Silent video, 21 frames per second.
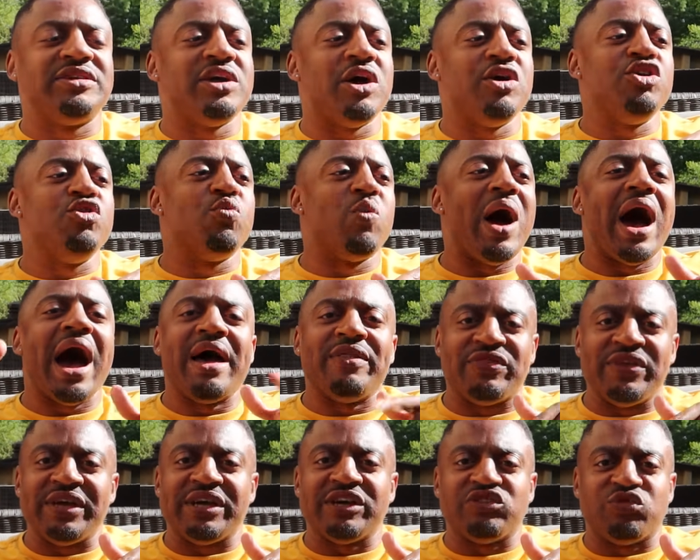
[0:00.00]
tell you why I
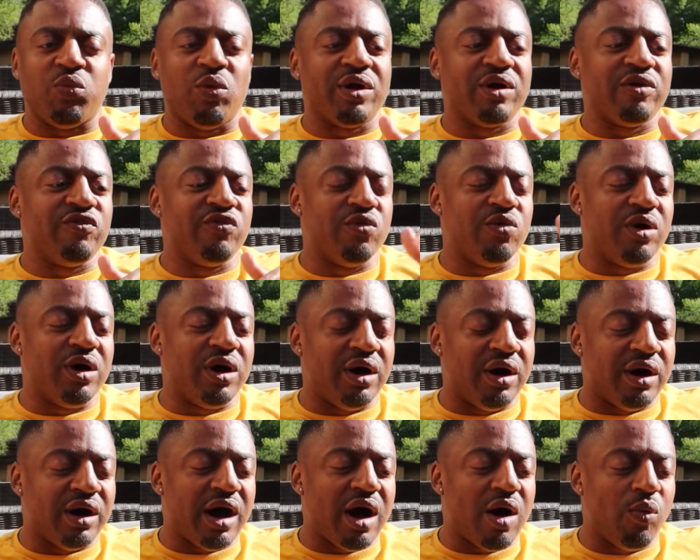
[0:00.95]
think it's wonderful,
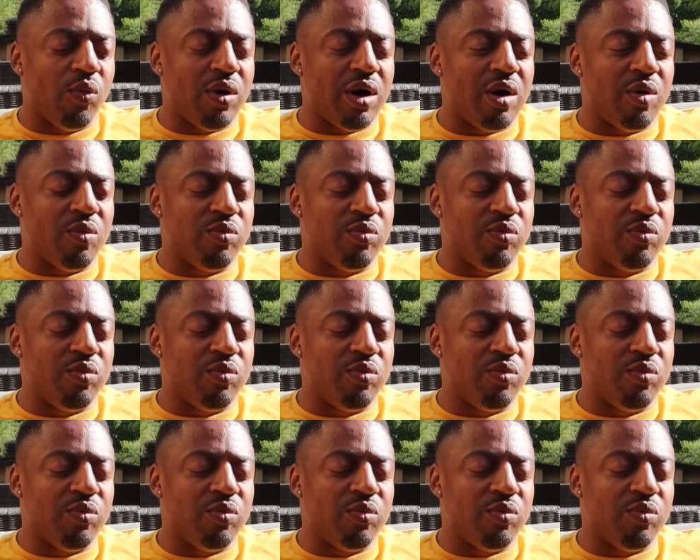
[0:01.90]
I